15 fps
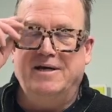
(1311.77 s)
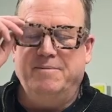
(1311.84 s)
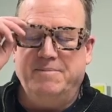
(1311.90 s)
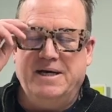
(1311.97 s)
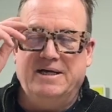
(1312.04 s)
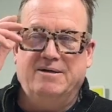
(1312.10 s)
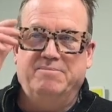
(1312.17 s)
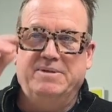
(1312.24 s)
of
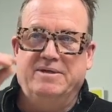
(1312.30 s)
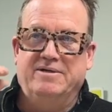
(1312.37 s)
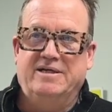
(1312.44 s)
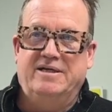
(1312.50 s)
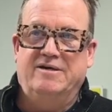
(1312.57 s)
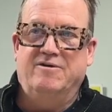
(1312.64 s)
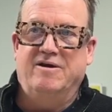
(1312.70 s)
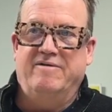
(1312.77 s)
model
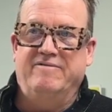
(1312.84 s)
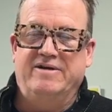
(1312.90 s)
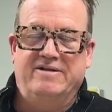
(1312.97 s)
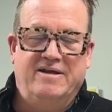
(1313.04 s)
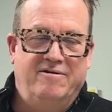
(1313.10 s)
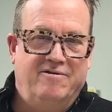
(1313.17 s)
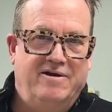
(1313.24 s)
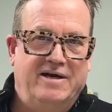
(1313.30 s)
building
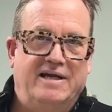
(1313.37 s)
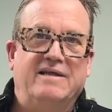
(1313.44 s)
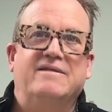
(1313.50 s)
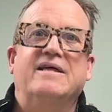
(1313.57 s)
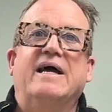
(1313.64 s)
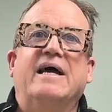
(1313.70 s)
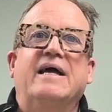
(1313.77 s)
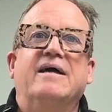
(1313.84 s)
or
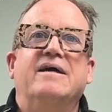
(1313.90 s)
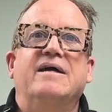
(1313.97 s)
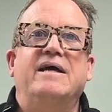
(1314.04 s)
anything.